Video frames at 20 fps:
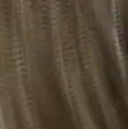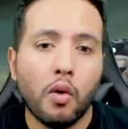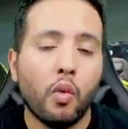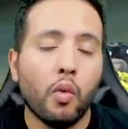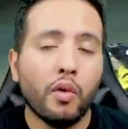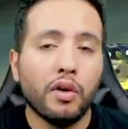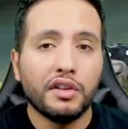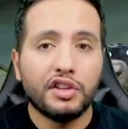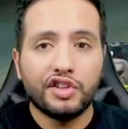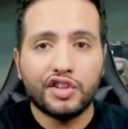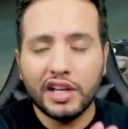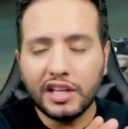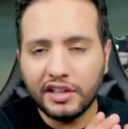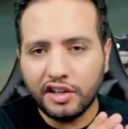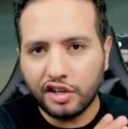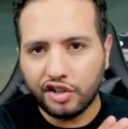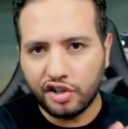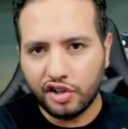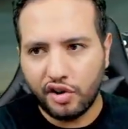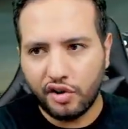With shield
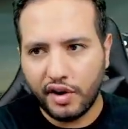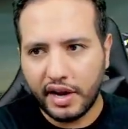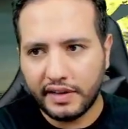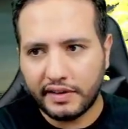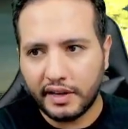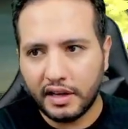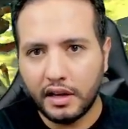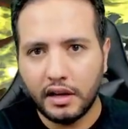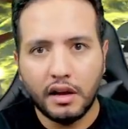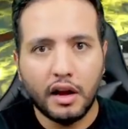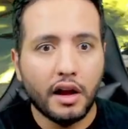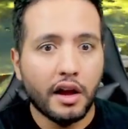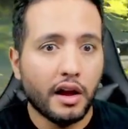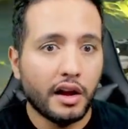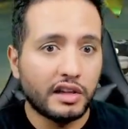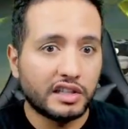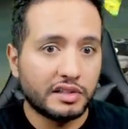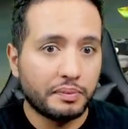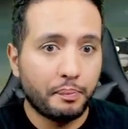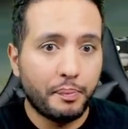regenerating,
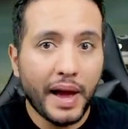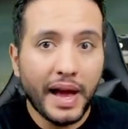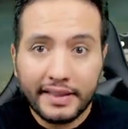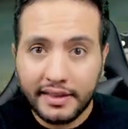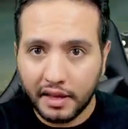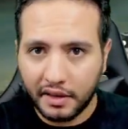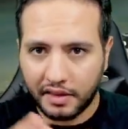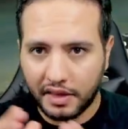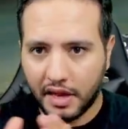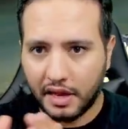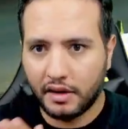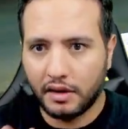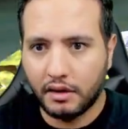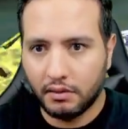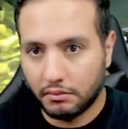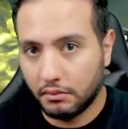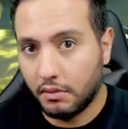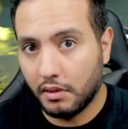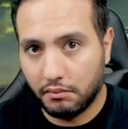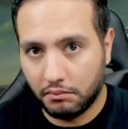it's better than
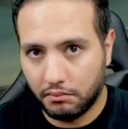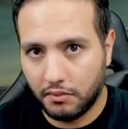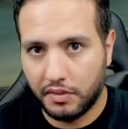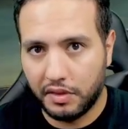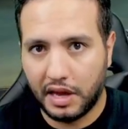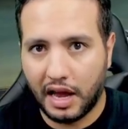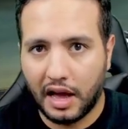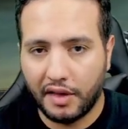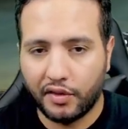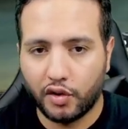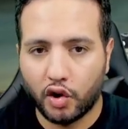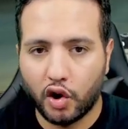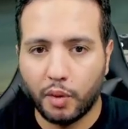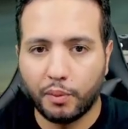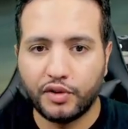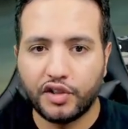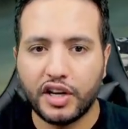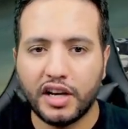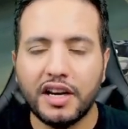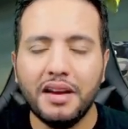the other
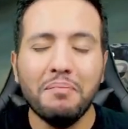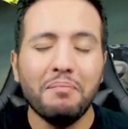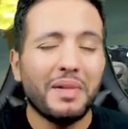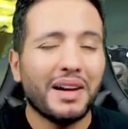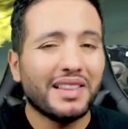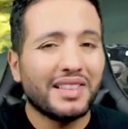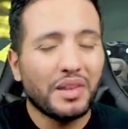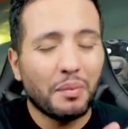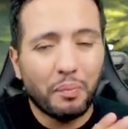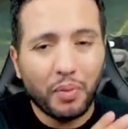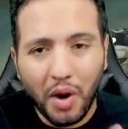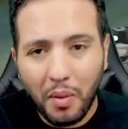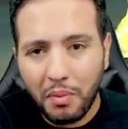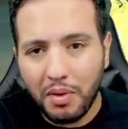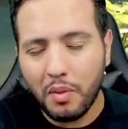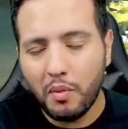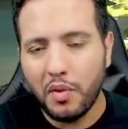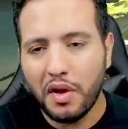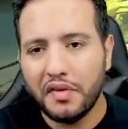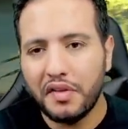option, but the
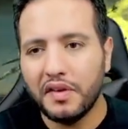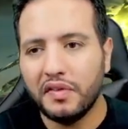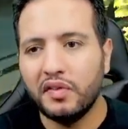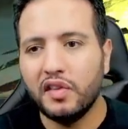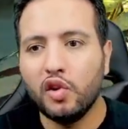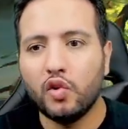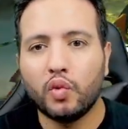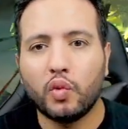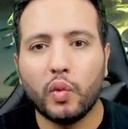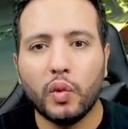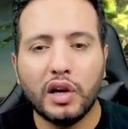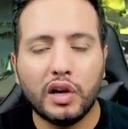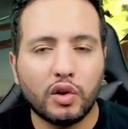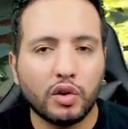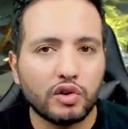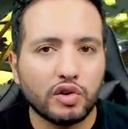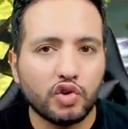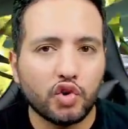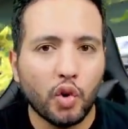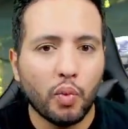problem with it, it will
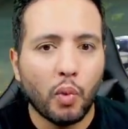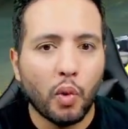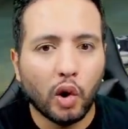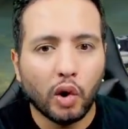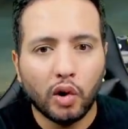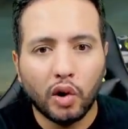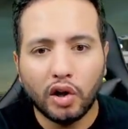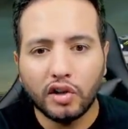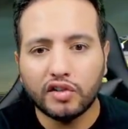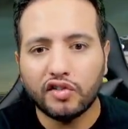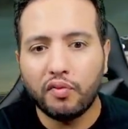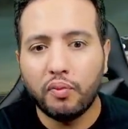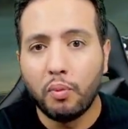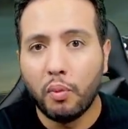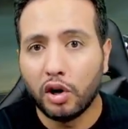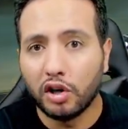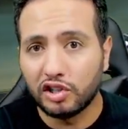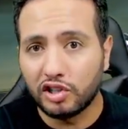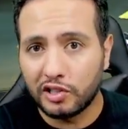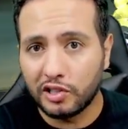consume a lot of
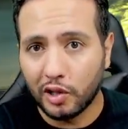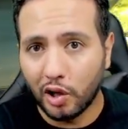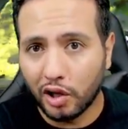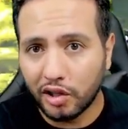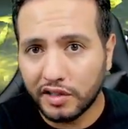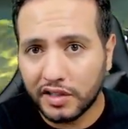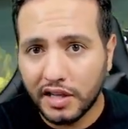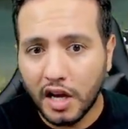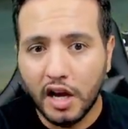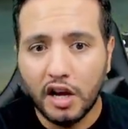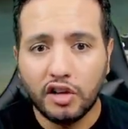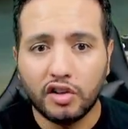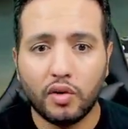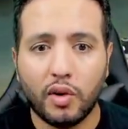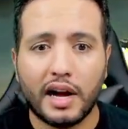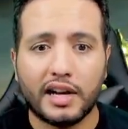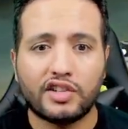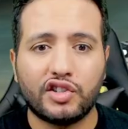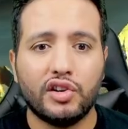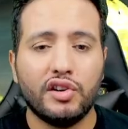mod slots to
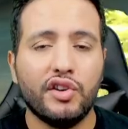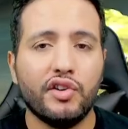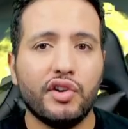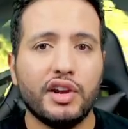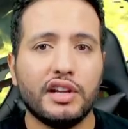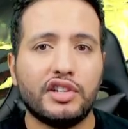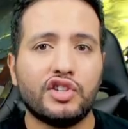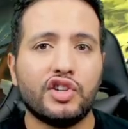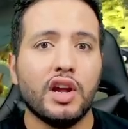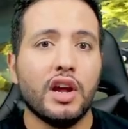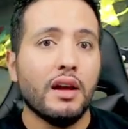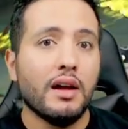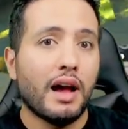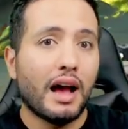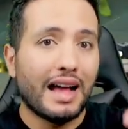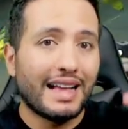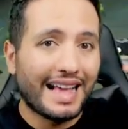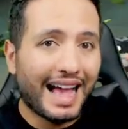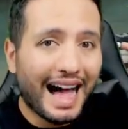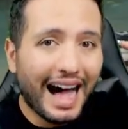actually reach
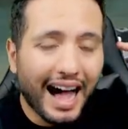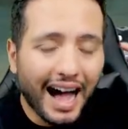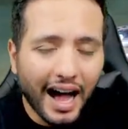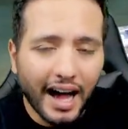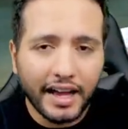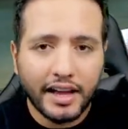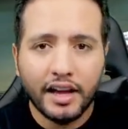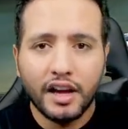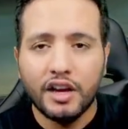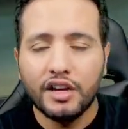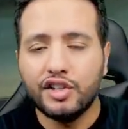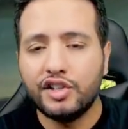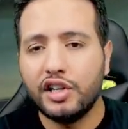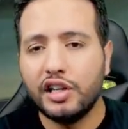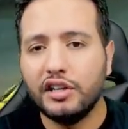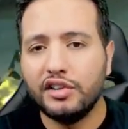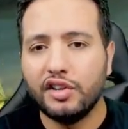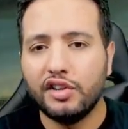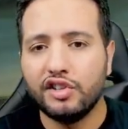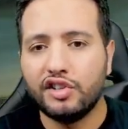high
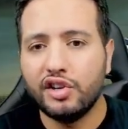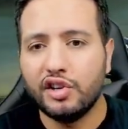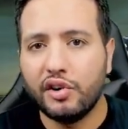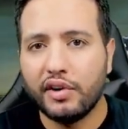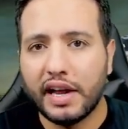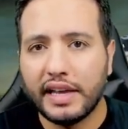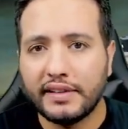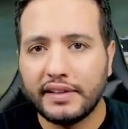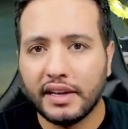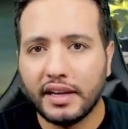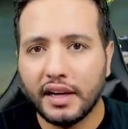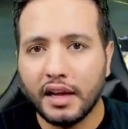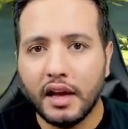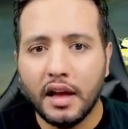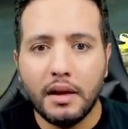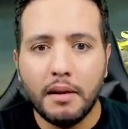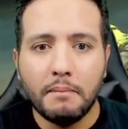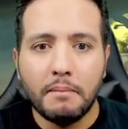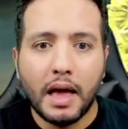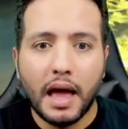shield regenerating,
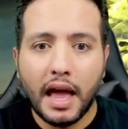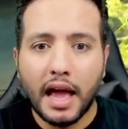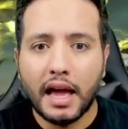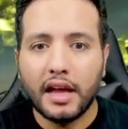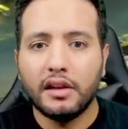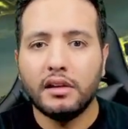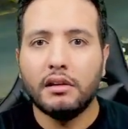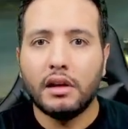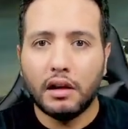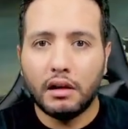and